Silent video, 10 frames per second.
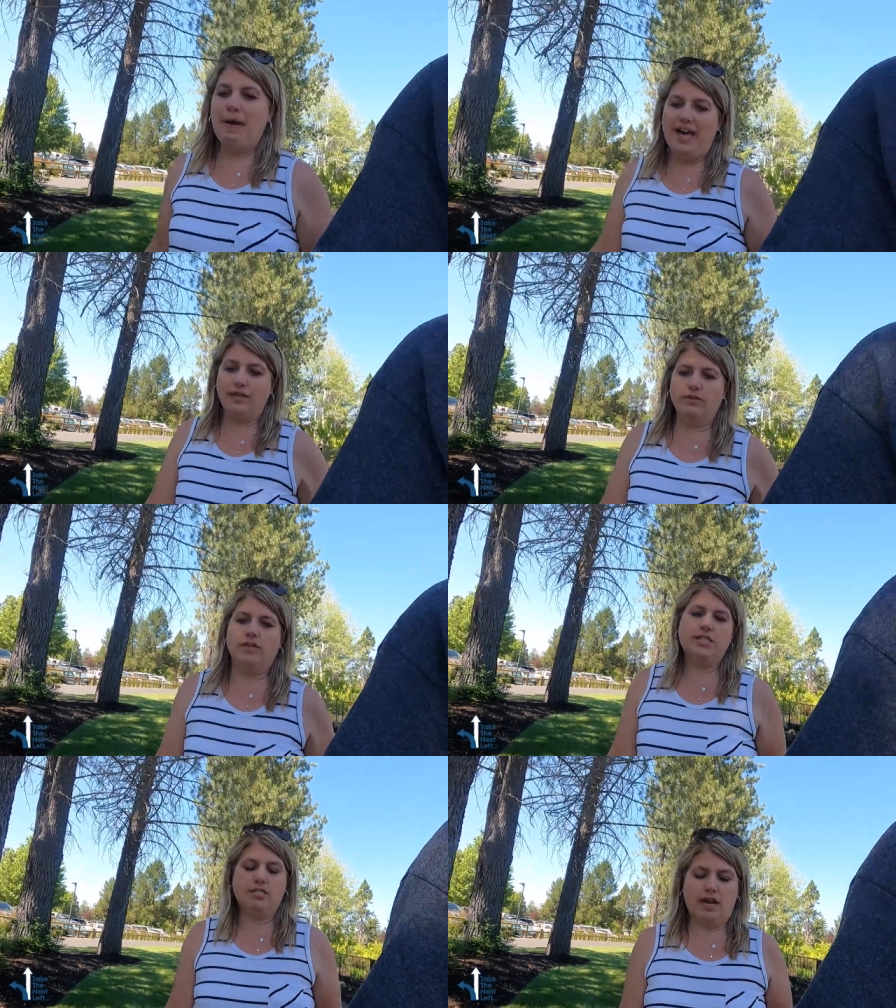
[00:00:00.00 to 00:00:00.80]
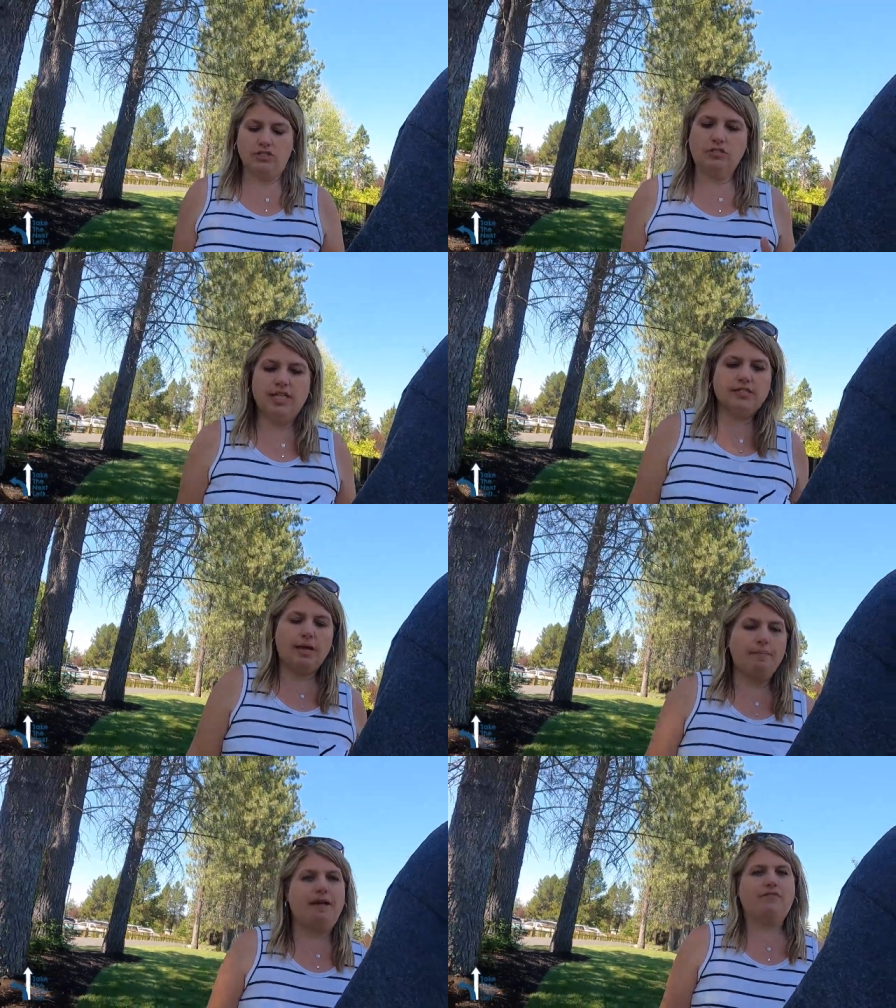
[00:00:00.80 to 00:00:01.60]
But it's not
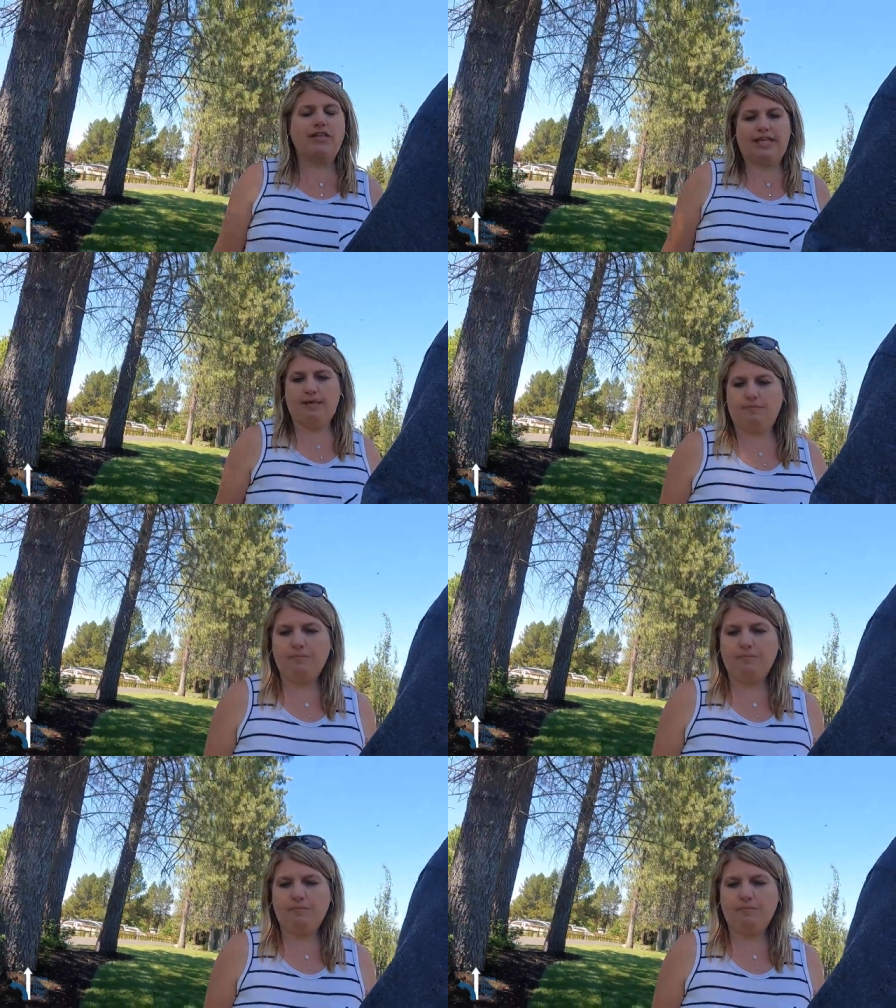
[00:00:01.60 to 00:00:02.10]
pet friendly.